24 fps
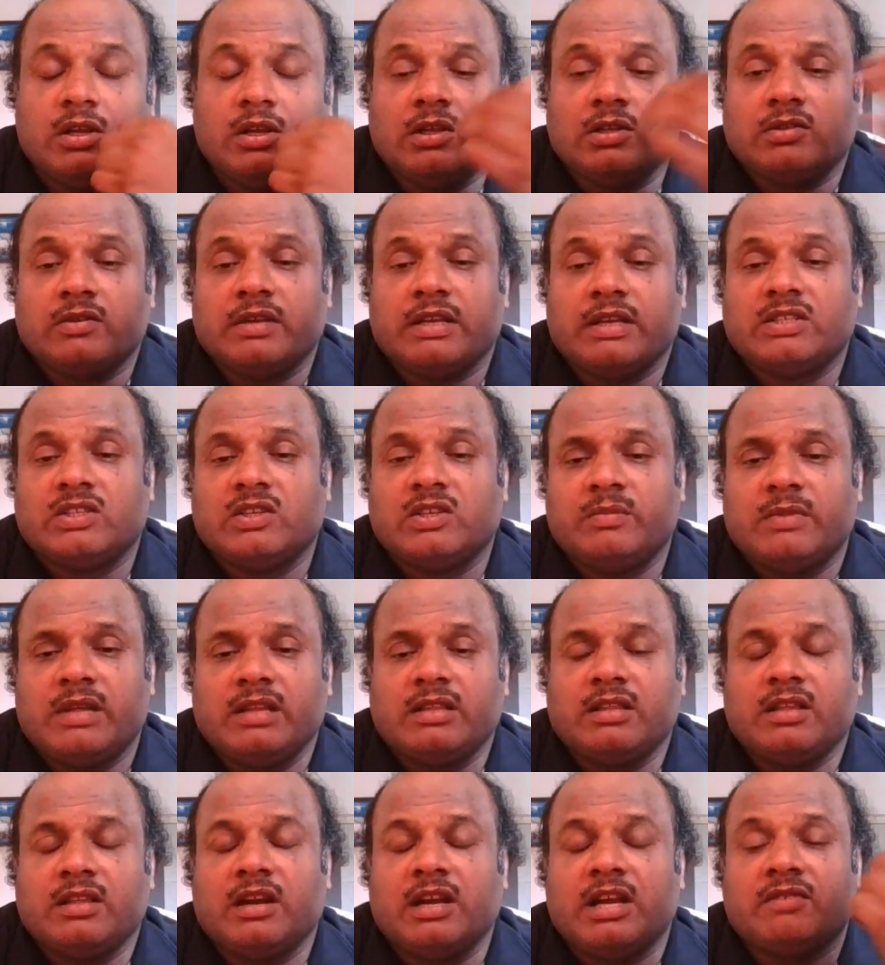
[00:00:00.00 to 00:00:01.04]
So assume
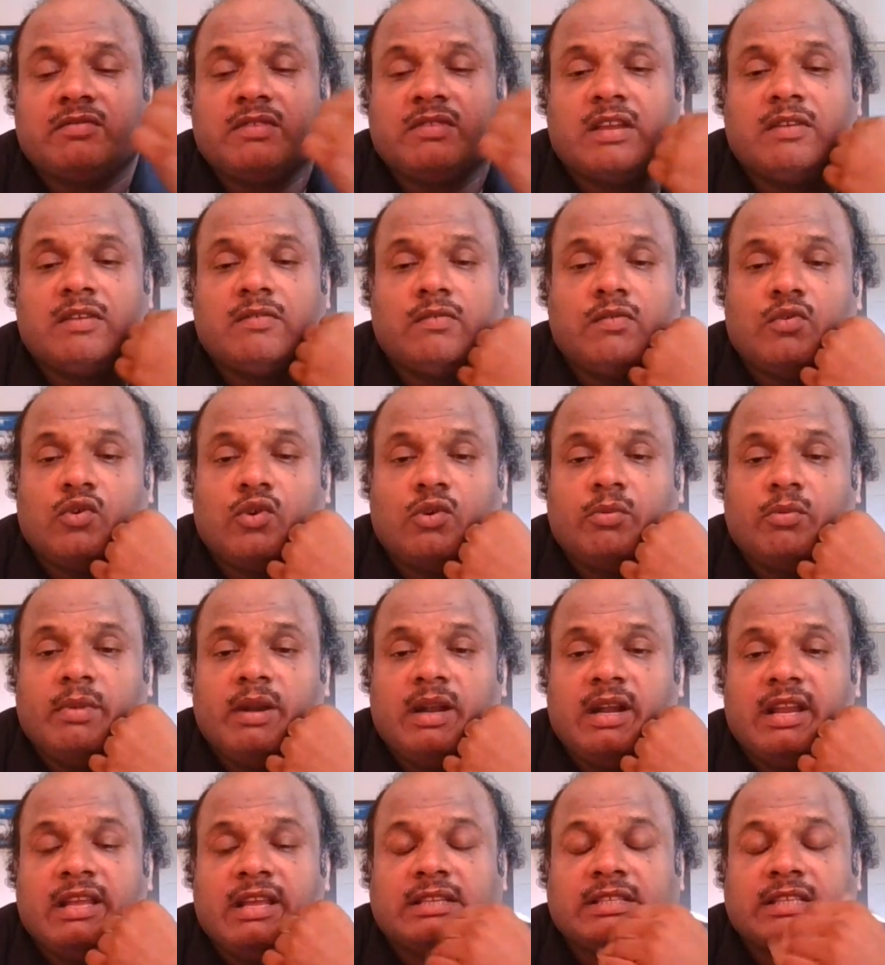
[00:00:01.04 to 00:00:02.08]
that 35 floor
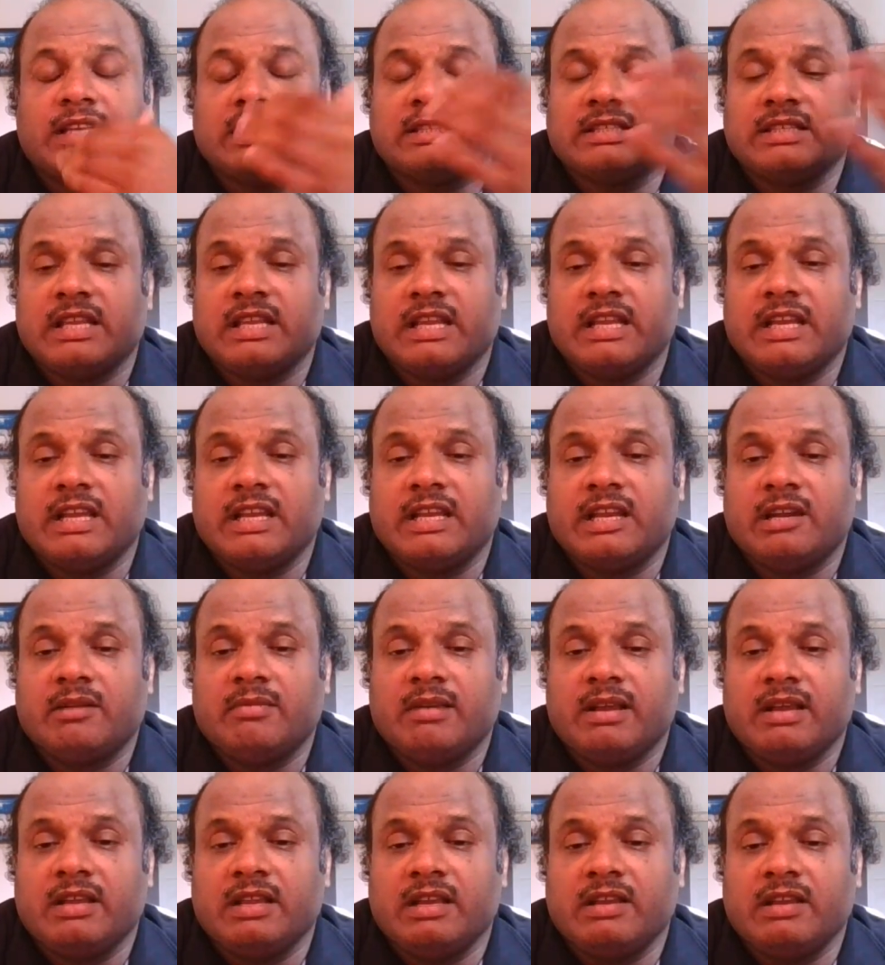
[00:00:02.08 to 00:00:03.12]
buildings has created
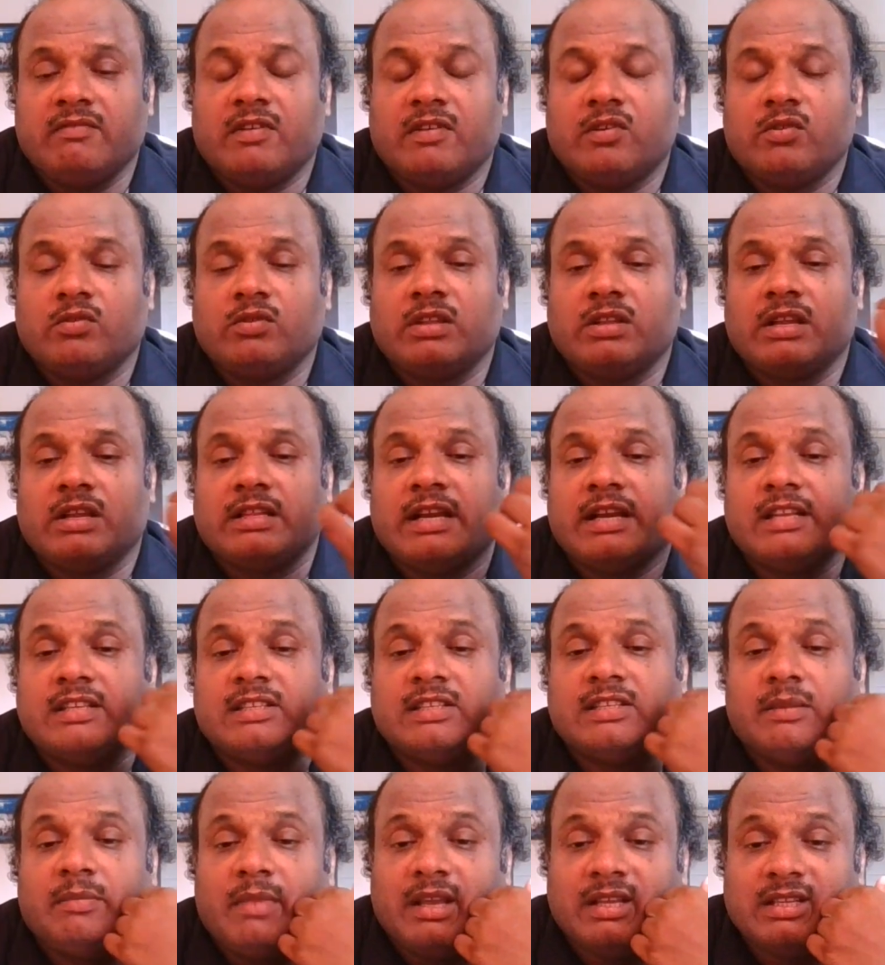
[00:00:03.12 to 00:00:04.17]
by in Vadodara, that is
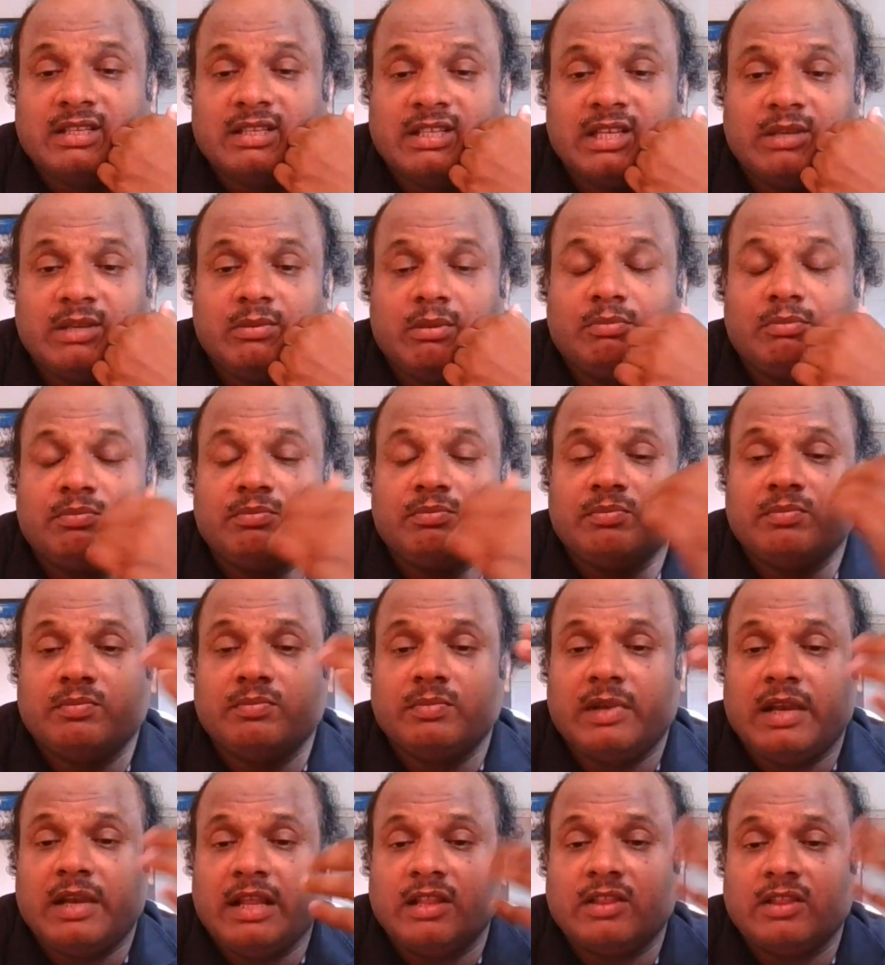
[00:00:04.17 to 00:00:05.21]
the maximum
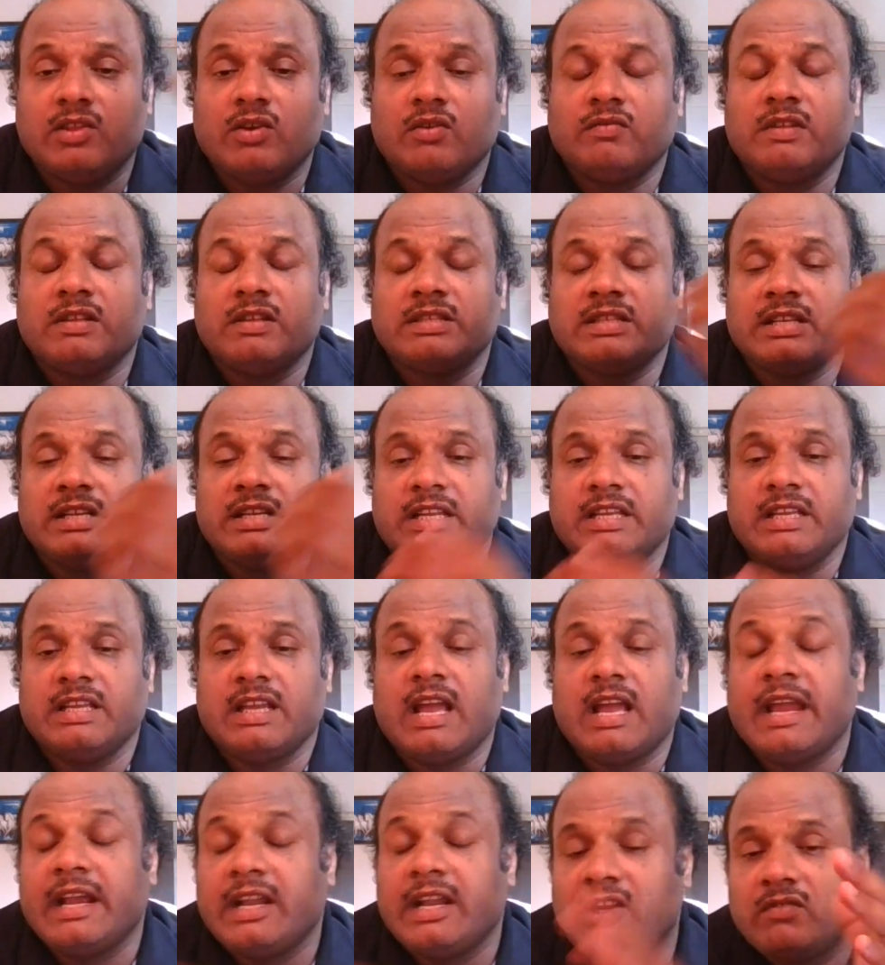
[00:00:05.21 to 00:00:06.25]
length of the city,
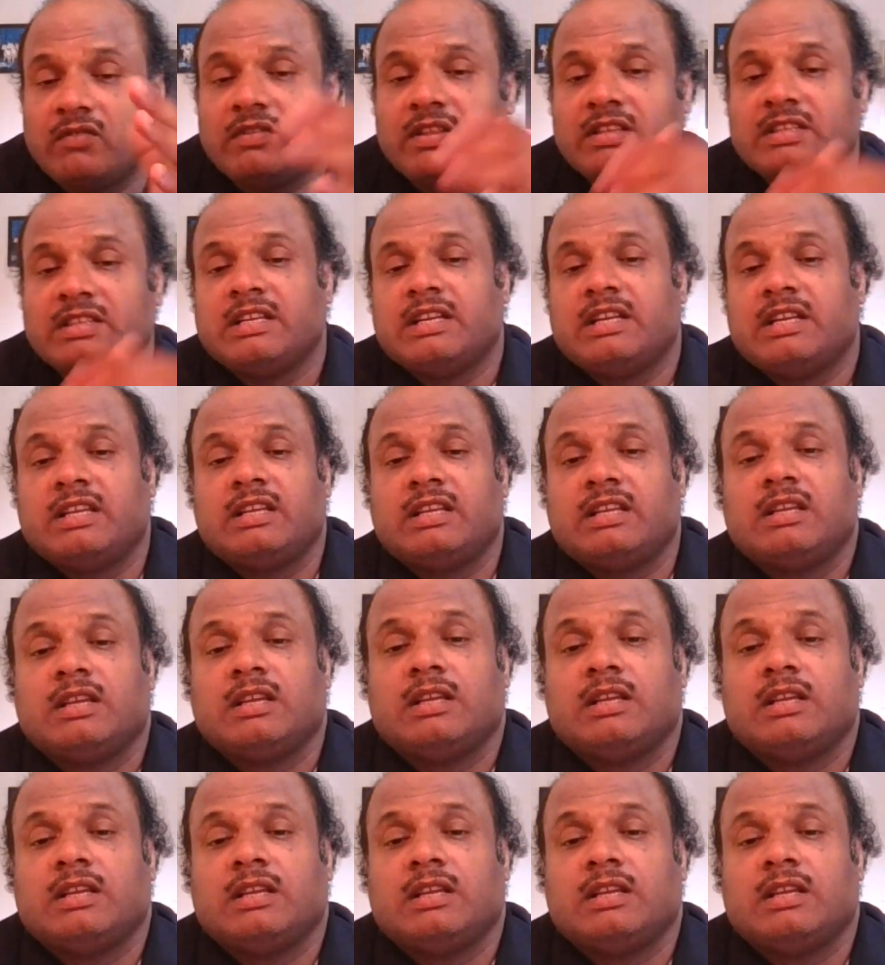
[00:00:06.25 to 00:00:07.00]
height of the city,